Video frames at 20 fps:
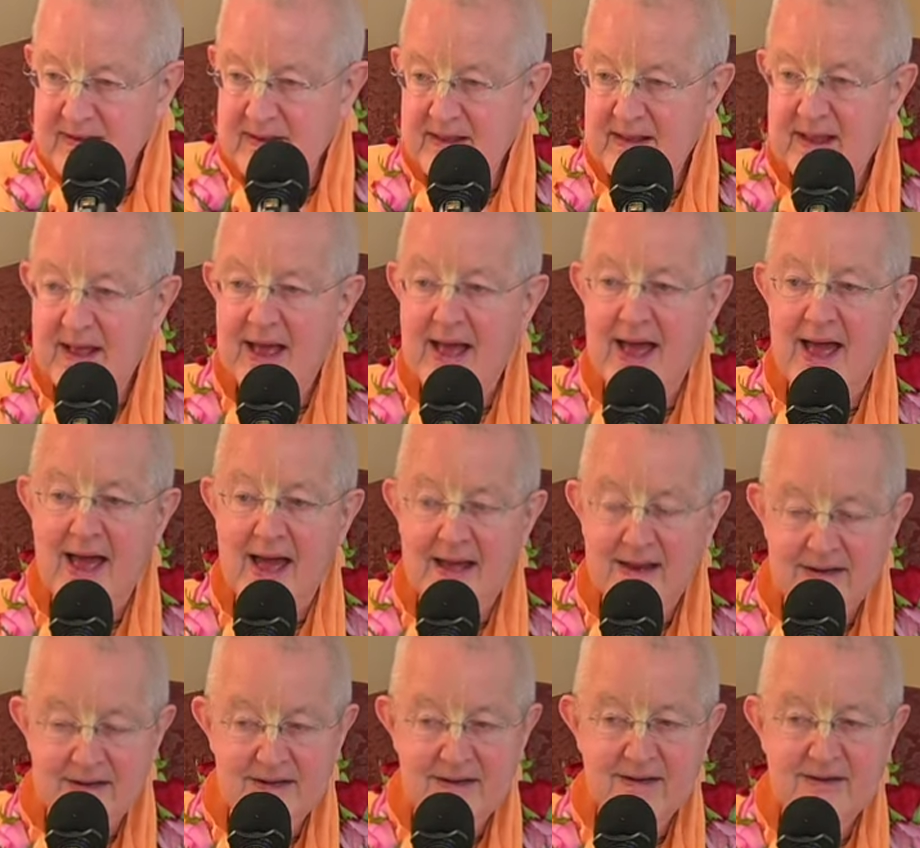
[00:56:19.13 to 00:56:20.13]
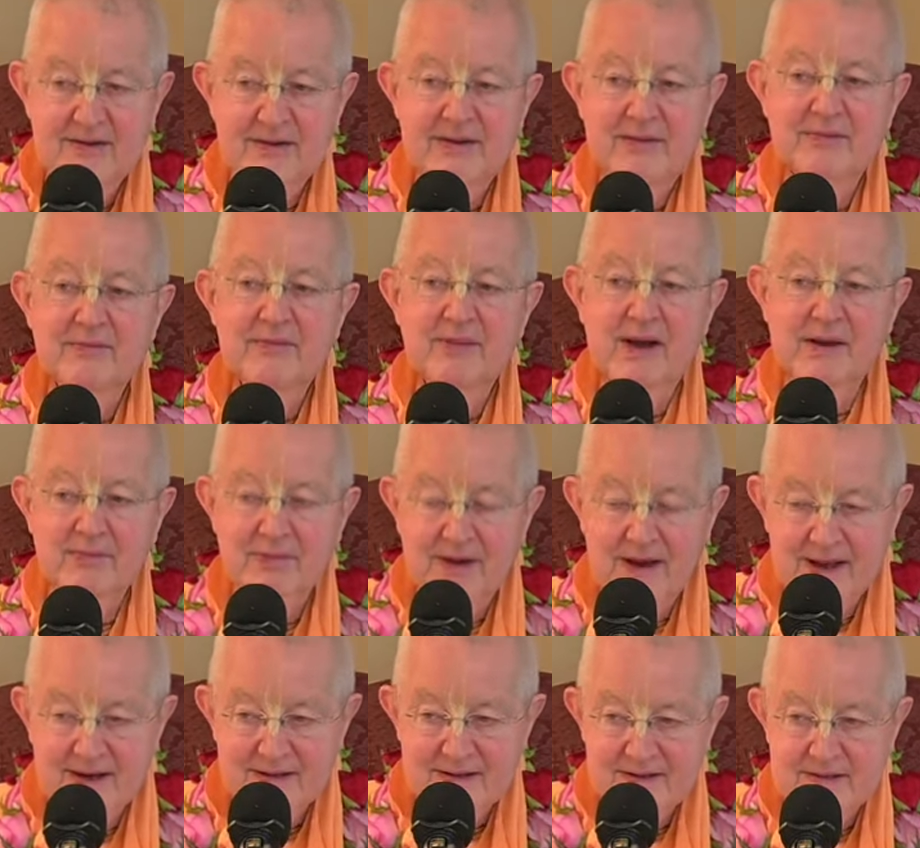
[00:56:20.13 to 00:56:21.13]
and by
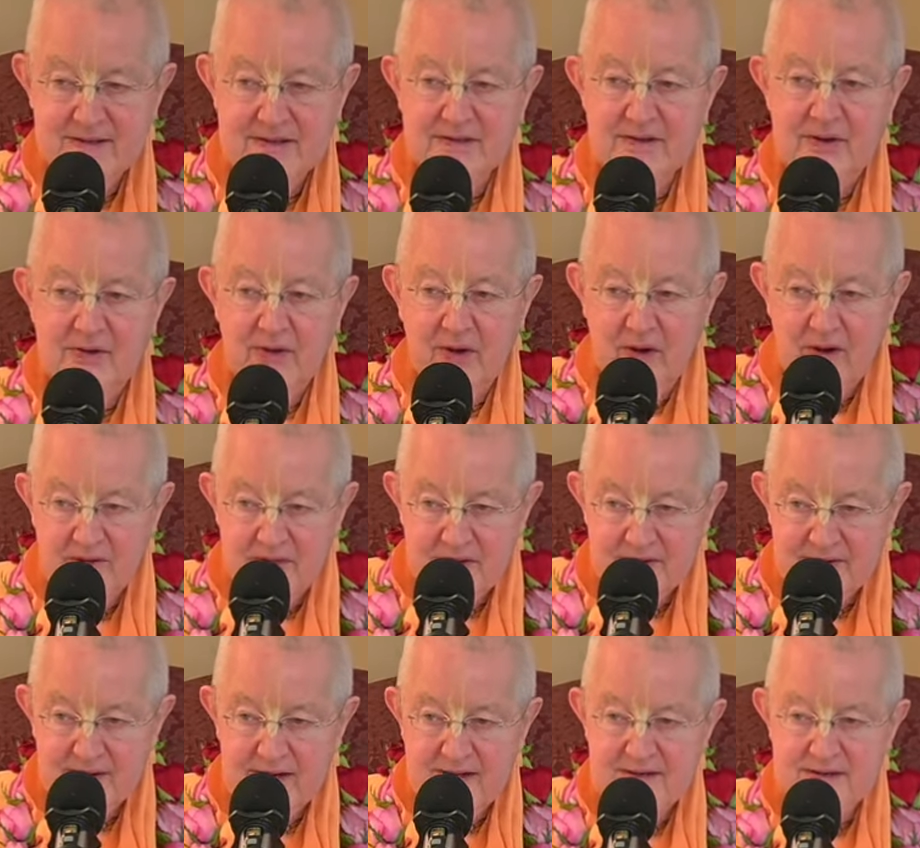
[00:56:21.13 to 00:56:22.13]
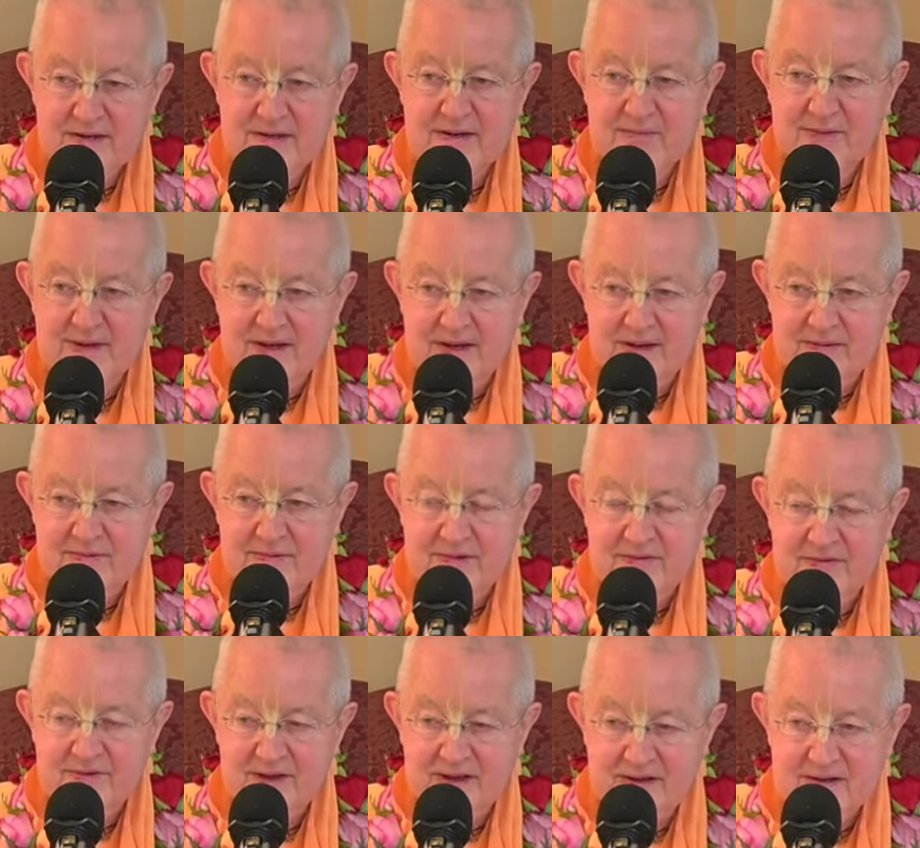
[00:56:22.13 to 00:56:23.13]
practice authorized, it becomes
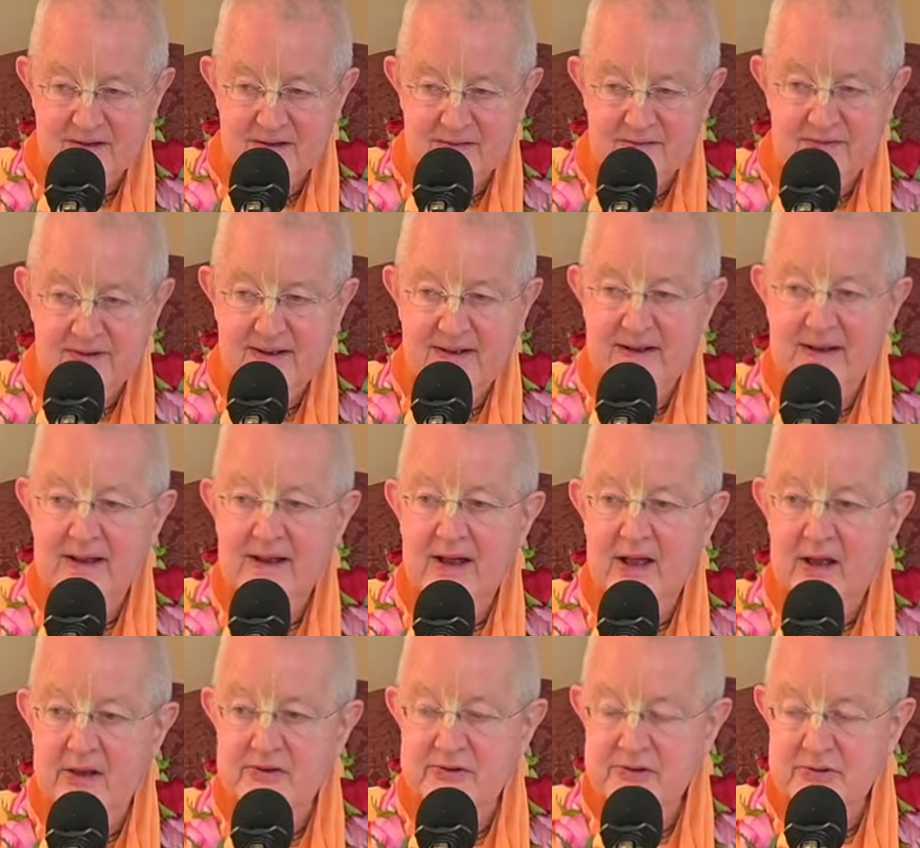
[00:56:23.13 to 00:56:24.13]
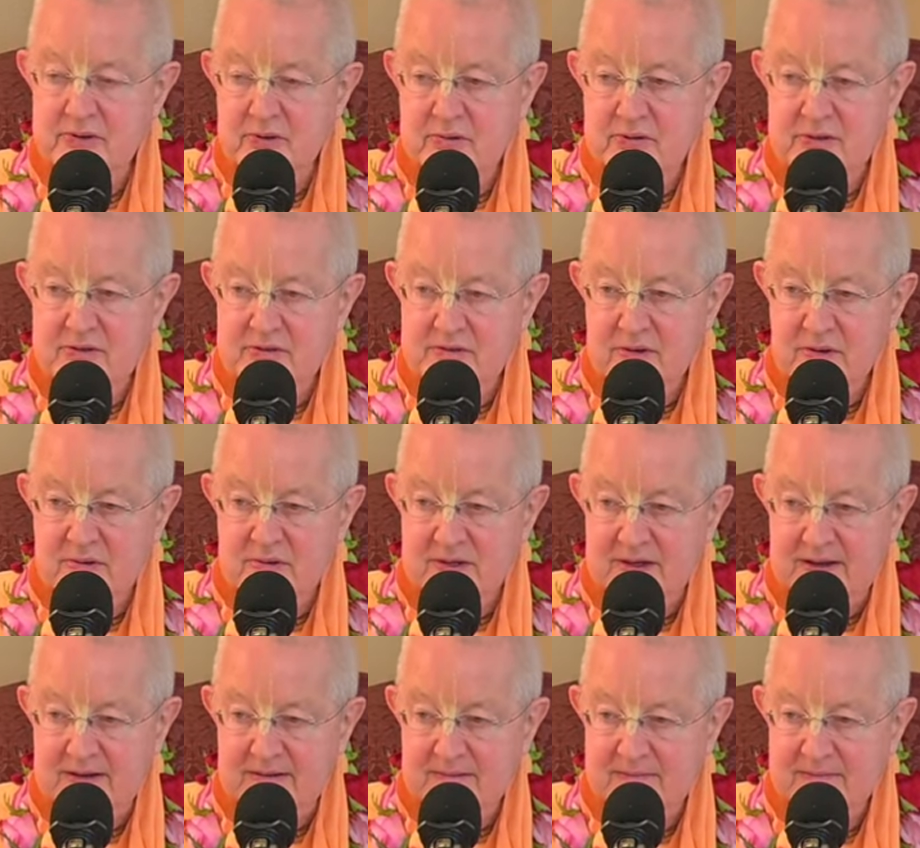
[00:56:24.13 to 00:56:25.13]
effective and slowly, slowly.
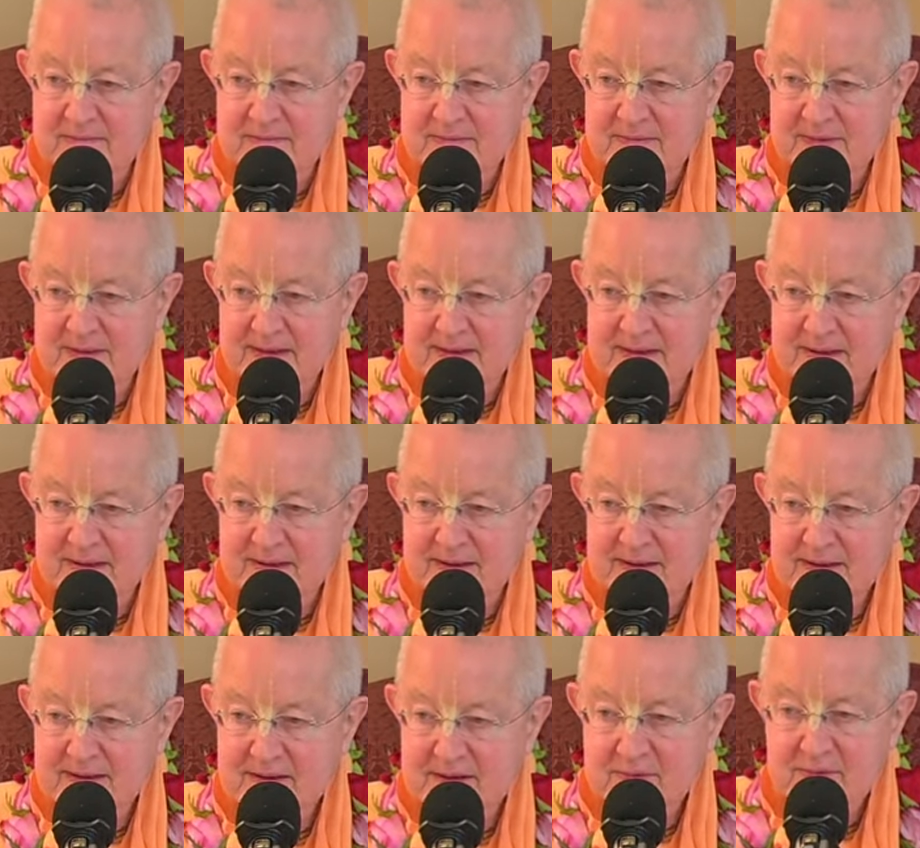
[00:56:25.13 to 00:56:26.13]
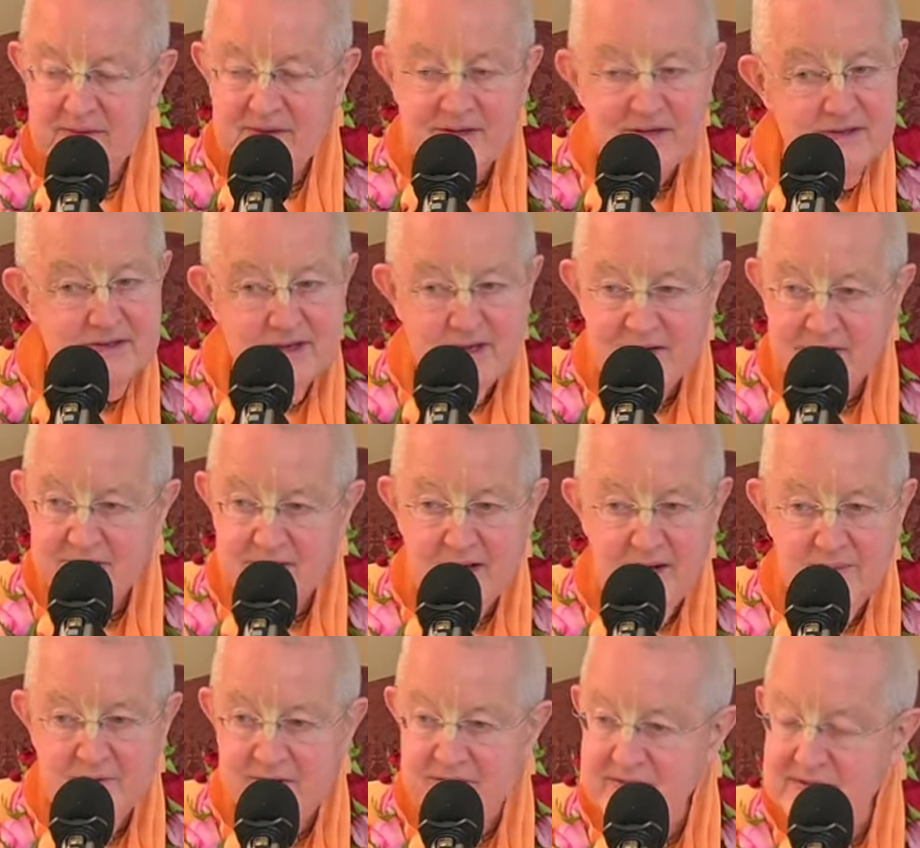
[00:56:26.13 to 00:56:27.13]
We just had a japa
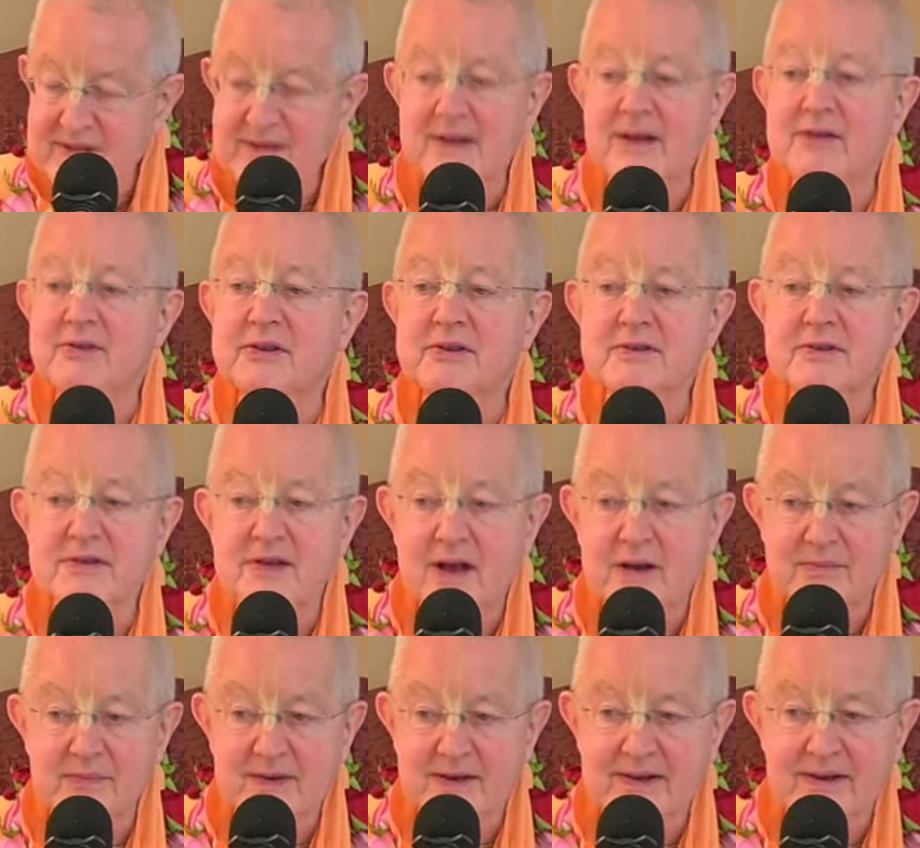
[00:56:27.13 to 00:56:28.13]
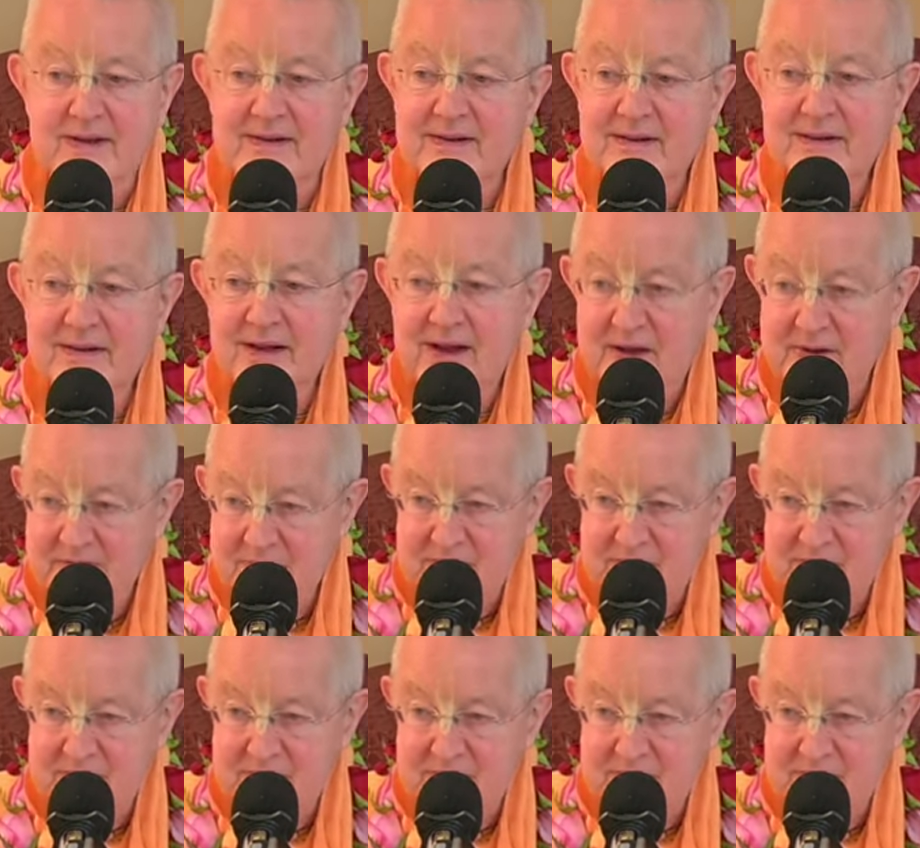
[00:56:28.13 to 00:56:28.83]
retreat on this topic. I used